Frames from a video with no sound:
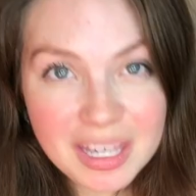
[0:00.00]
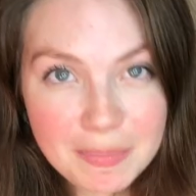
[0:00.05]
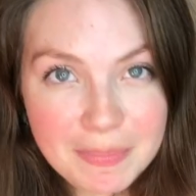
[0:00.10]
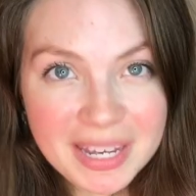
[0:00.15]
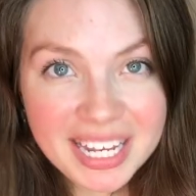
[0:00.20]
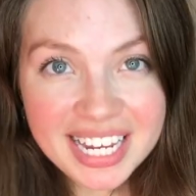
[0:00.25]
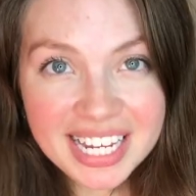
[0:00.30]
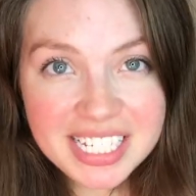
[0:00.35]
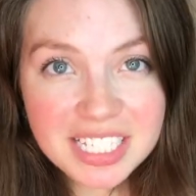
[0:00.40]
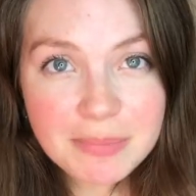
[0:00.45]

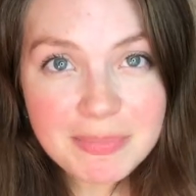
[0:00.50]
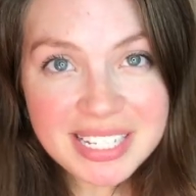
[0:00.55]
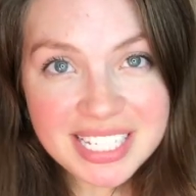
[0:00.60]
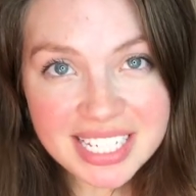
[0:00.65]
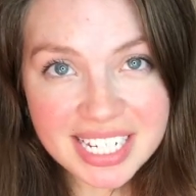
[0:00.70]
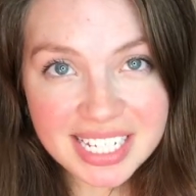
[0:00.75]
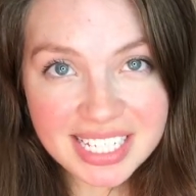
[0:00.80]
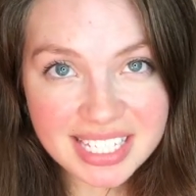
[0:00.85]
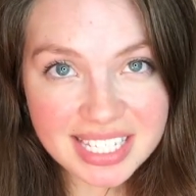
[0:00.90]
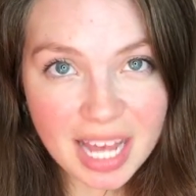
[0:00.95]
biggest
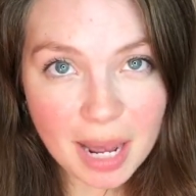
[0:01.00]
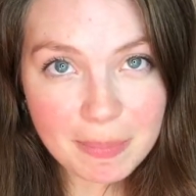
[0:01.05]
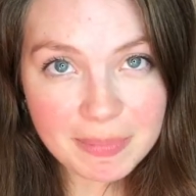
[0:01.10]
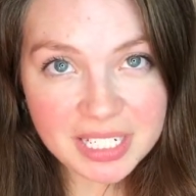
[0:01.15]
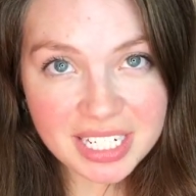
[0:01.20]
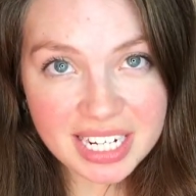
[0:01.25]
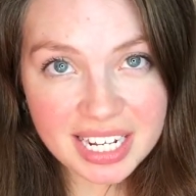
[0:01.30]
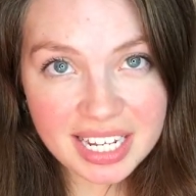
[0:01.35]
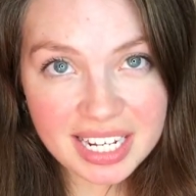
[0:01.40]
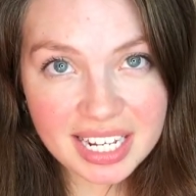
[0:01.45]

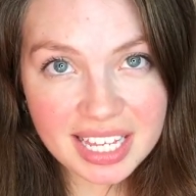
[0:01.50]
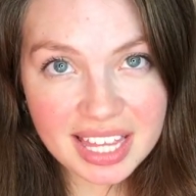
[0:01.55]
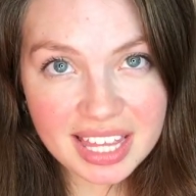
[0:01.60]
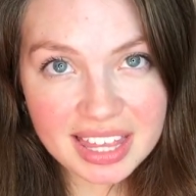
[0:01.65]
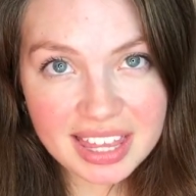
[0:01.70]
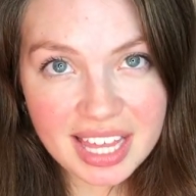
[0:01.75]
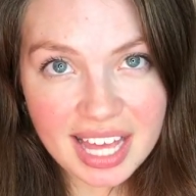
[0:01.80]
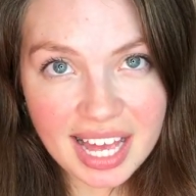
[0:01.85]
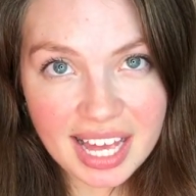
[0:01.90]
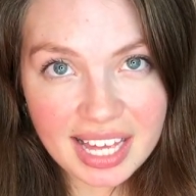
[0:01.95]
misconception
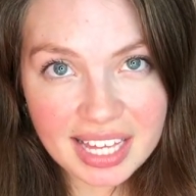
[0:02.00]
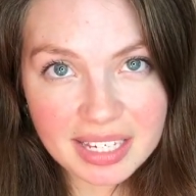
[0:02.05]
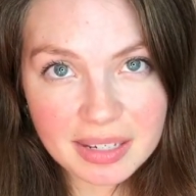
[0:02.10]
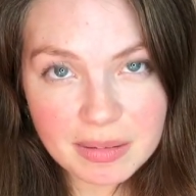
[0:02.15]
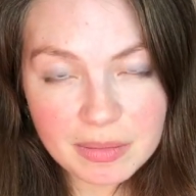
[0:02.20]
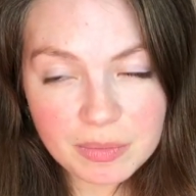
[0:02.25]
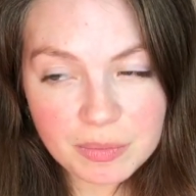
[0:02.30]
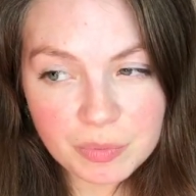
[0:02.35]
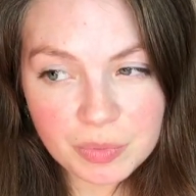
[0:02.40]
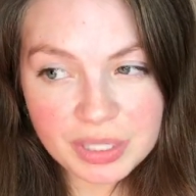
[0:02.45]
that
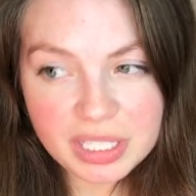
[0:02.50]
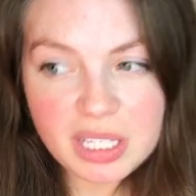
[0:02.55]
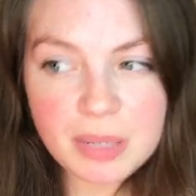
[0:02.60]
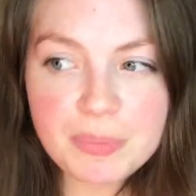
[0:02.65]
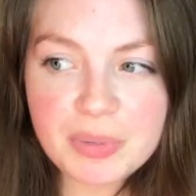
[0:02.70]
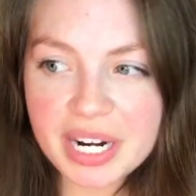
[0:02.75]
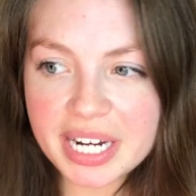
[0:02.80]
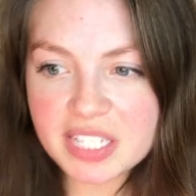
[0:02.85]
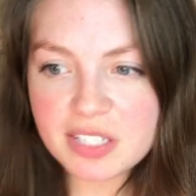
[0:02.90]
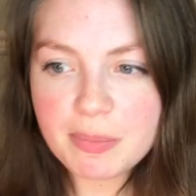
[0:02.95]
really
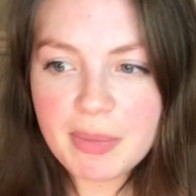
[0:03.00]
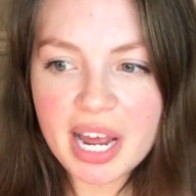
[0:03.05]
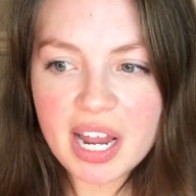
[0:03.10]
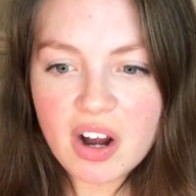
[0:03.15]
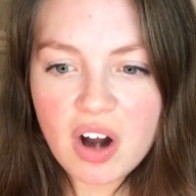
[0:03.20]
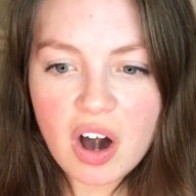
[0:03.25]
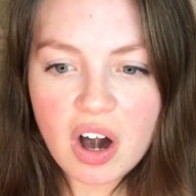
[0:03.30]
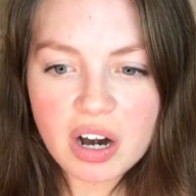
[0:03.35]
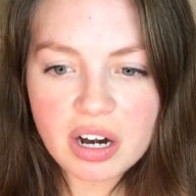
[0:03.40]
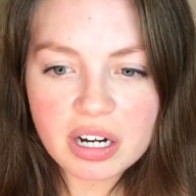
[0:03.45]
breaks my
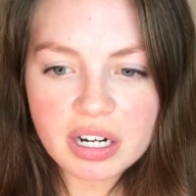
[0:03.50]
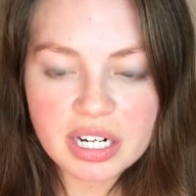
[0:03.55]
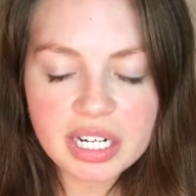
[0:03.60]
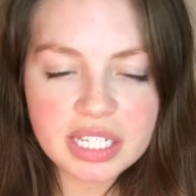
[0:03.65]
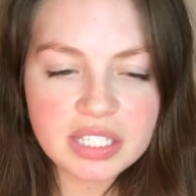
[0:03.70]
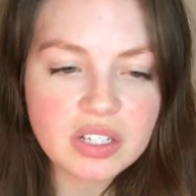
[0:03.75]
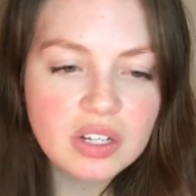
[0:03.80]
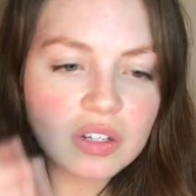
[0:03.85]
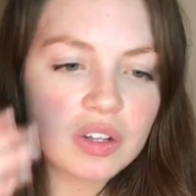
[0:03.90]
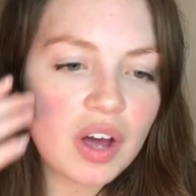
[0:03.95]
heart
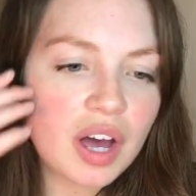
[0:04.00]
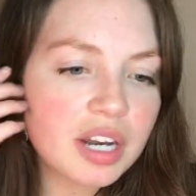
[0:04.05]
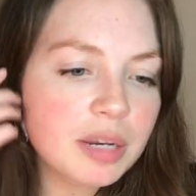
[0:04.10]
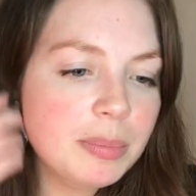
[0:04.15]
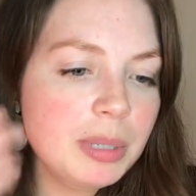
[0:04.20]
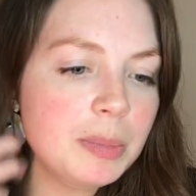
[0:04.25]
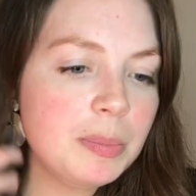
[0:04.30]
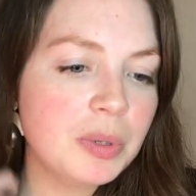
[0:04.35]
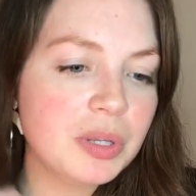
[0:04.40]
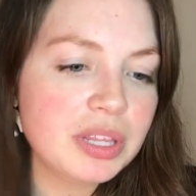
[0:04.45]
is a lot of
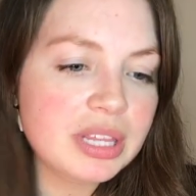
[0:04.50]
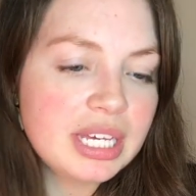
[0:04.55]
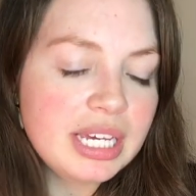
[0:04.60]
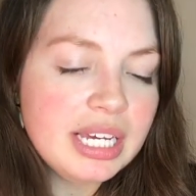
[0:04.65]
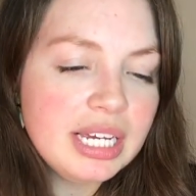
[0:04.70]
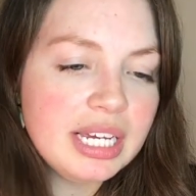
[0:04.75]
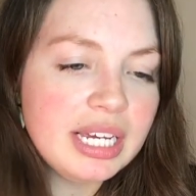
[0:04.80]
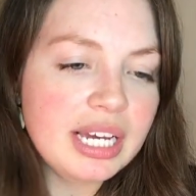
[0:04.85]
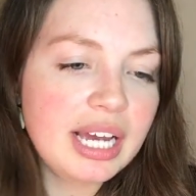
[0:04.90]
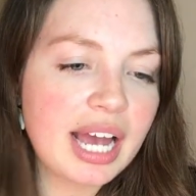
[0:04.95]
people
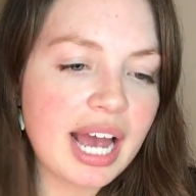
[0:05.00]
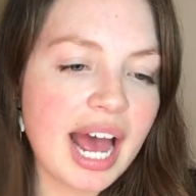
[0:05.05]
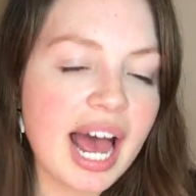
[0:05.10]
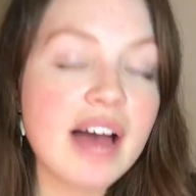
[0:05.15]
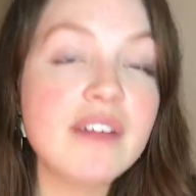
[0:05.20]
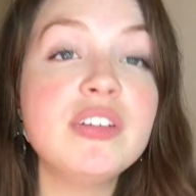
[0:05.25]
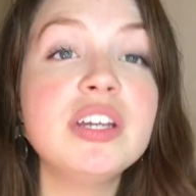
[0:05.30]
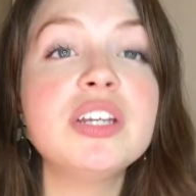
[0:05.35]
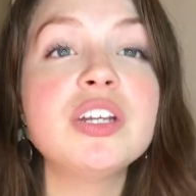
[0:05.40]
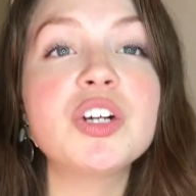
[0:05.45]
think
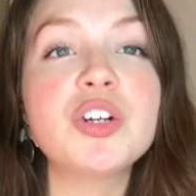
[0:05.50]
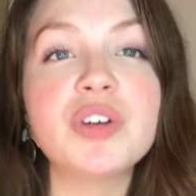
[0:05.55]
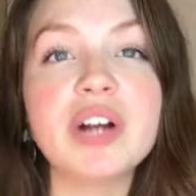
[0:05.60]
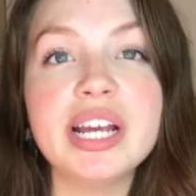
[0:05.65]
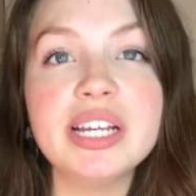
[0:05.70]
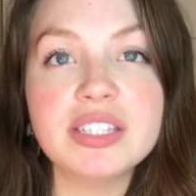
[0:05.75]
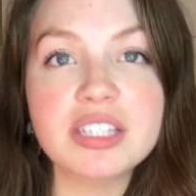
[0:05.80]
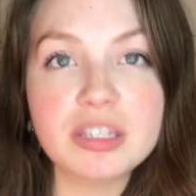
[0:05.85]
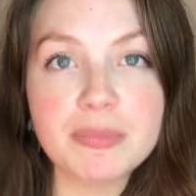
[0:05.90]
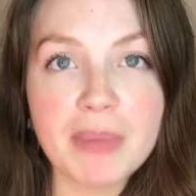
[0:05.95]
having a
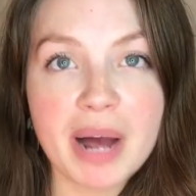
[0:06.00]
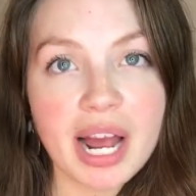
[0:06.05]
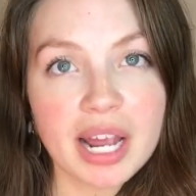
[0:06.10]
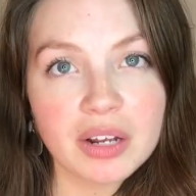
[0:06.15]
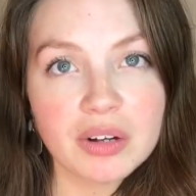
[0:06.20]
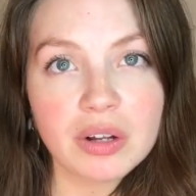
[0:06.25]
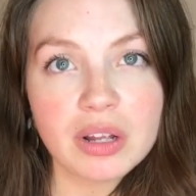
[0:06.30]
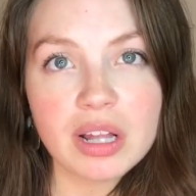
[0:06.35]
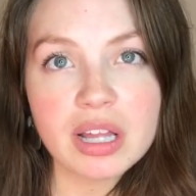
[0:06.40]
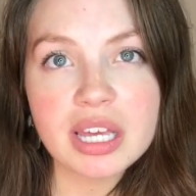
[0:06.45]
great
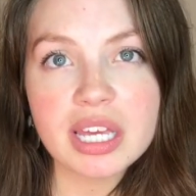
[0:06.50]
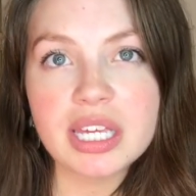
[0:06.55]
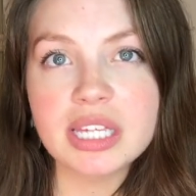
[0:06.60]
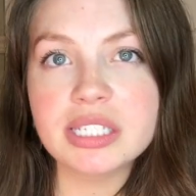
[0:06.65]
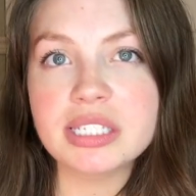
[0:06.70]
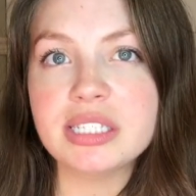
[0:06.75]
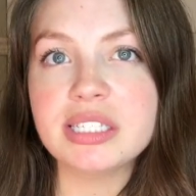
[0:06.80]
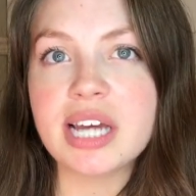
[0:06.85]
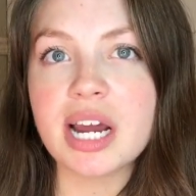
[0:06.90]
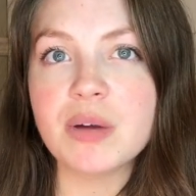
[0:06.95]
smile
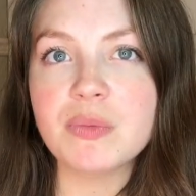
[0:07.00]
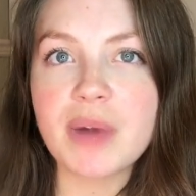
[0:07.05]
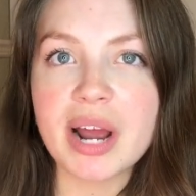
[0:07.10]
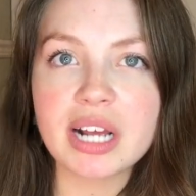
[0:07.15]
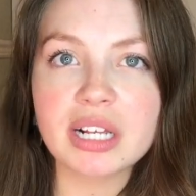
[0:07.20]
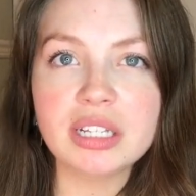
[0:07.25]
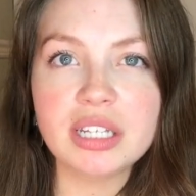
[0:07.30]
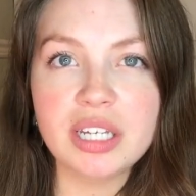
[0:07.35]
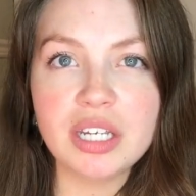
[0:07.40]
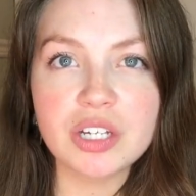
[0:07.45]
is
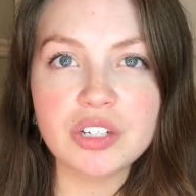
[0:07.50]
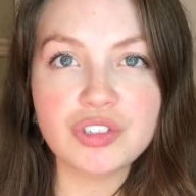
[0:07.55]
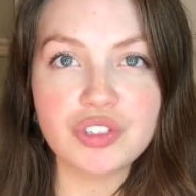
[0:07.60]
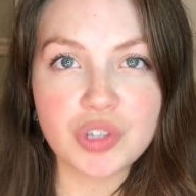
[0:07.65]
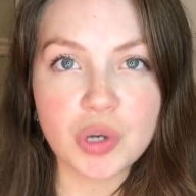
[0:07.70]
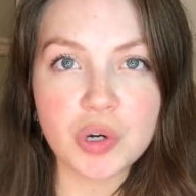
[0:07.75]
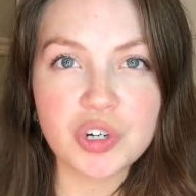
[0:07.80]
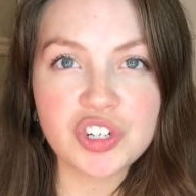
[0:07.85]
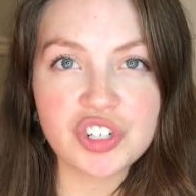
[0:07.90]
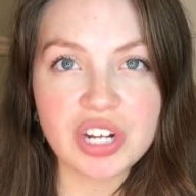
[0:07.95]
directly
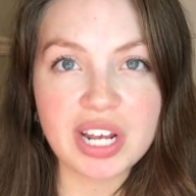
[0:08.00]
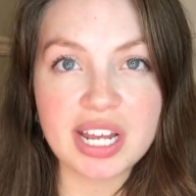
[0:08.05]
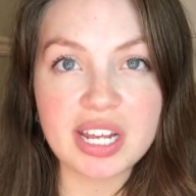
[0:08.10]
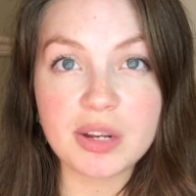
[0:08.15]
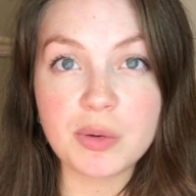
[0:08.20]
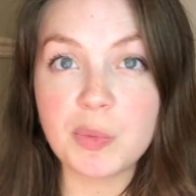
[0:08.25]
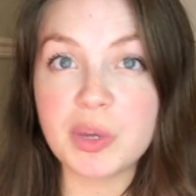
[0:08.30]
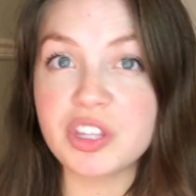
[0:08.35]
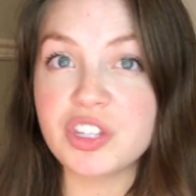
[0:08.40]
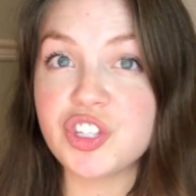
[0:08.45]

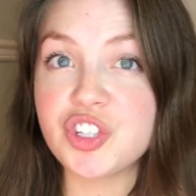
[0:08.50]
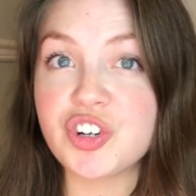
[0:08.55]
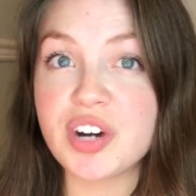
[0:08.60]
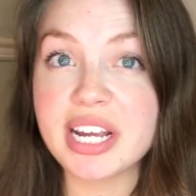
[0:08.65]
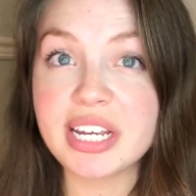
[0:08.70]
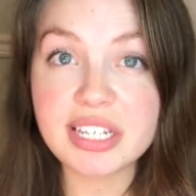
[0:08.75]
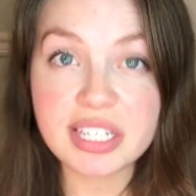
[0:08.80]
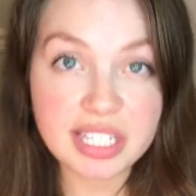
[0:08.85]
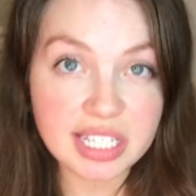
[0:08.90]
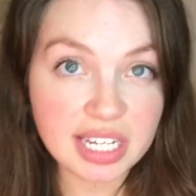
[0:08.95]
associated with
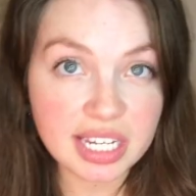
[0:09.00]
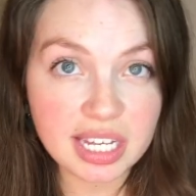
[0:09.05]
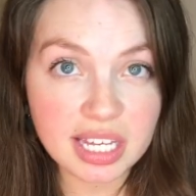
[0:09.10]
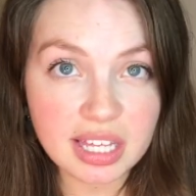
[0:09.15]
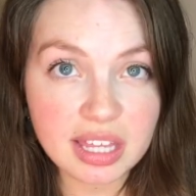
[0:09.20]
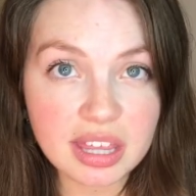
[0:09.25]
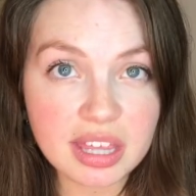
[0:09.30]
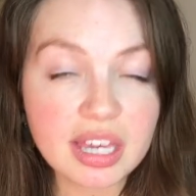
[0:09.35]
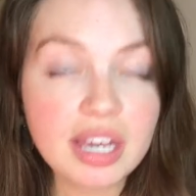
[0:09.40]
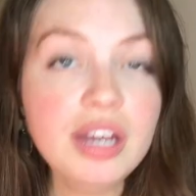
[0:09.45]
straight
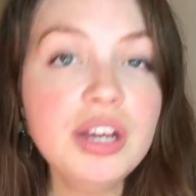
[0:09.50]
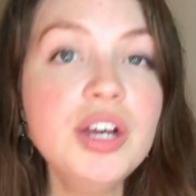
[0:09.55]
teeth